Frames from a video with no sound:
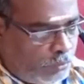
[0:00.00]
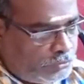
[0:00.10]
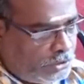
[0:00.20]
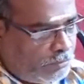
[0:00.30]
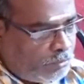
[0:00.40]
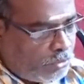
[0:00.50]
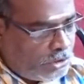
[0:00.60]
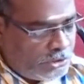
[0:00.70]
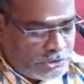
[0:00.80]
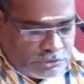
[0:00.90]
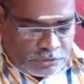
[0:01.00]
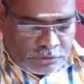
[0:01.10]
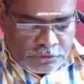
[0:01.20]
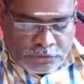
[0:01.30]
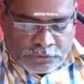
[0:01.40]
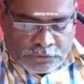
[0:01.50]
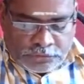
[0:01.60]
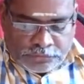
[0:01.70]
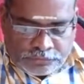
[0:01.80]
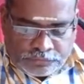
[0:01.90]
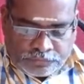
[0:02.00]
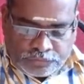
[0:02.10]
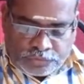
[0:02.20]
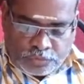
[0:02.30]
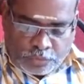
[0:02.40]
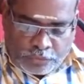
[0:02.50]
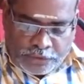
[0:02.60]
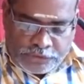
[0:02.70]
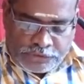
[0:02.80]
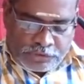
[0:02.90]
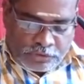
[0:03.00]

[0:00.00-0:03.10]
of the employees or supervisors